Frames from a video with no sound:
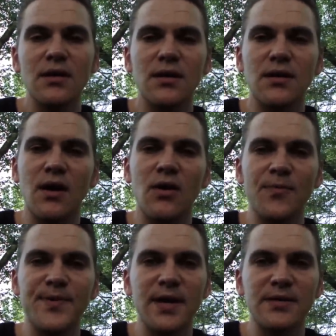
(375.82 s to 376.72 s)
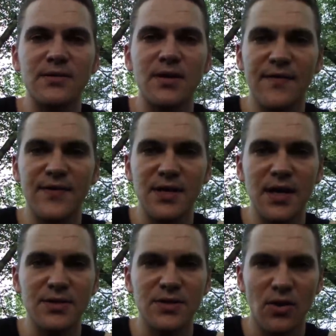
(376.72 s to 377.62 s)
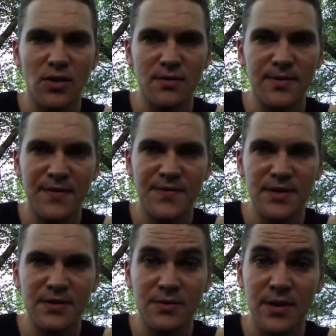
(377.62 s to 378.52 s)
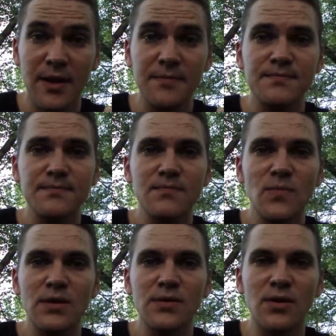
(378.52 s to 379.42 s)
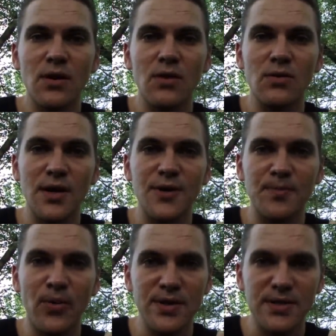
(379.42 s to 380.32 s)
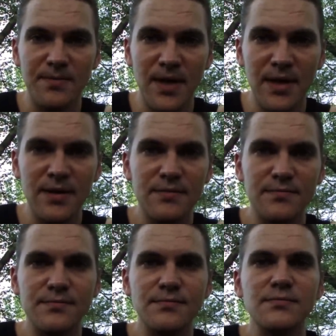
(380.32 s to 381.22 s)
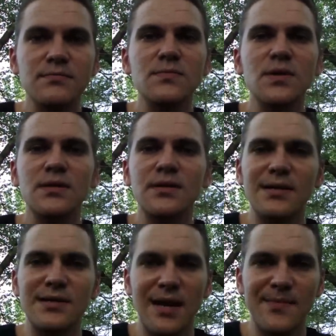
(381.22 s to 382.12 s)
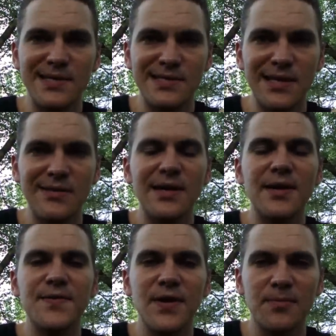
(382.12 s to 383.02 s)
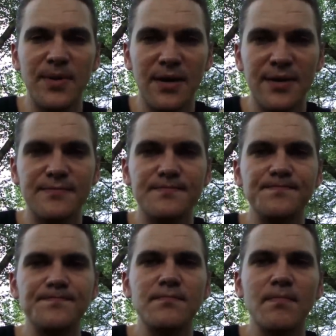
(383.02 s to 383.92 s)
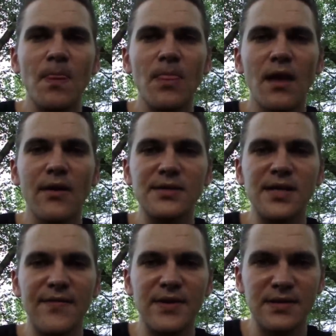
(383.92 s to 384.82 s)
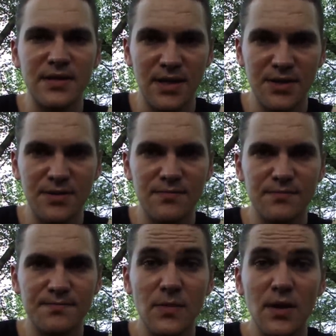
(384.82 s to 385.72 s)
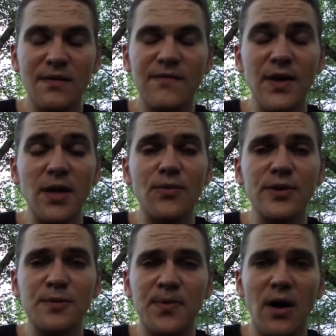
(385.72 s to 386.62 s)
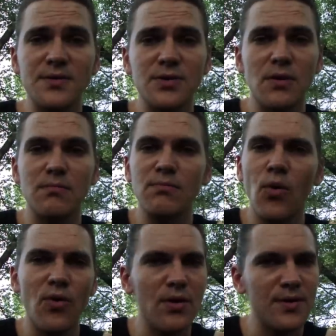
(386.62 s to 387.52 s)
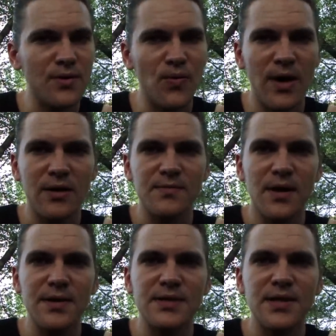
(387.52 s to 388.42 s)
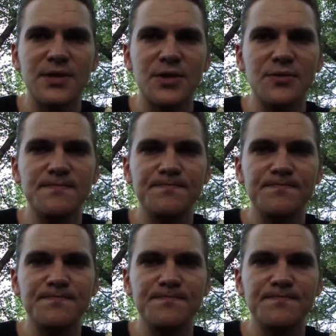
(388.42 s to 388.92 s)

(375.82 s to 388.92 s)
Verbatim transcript: and I hope to get some conversation started about this, okay? So look at the points I made. Take time to consider it, think about it. Let's have a discussion. Video responses are more than welcomed on this issue.